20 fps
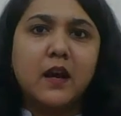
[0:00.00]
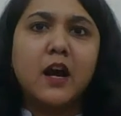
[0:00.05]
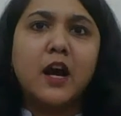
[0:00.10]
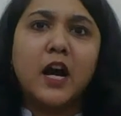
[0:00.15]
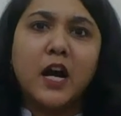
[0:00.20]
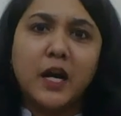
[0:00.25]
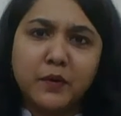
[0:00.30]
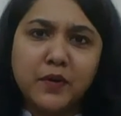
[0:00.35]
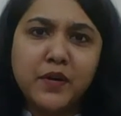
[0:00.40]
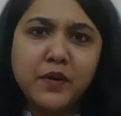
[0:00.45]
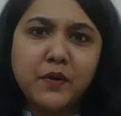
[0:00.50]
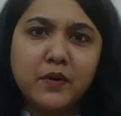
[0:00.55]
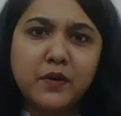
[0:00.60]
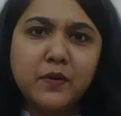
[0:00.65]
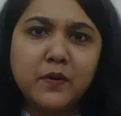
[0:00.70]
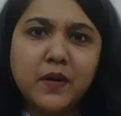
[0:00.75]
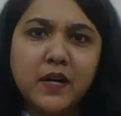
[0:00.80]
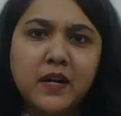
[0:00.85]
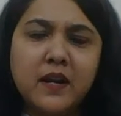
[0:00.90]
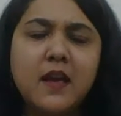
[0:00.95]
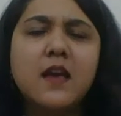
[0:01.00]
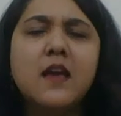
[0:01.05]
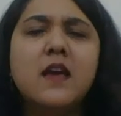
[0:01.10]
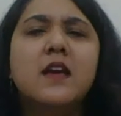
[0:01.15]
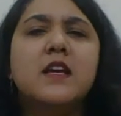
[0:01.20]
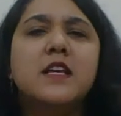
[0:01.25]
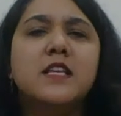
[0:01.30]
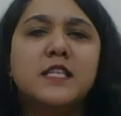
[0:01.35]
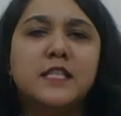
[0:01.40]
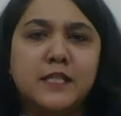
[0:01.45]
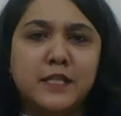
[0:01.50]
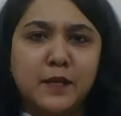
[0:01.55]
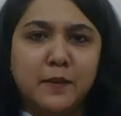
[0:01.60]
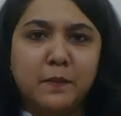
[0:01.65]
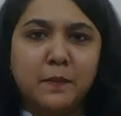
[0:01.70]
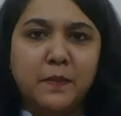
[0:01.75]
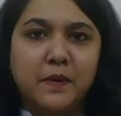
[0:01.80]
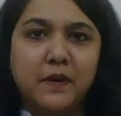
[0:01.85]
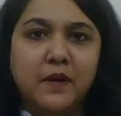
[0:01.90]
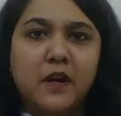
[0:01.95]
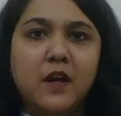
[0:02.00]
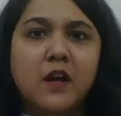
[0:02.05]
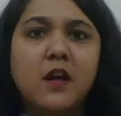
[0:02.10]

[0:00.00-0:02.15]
How do you do it? Simple.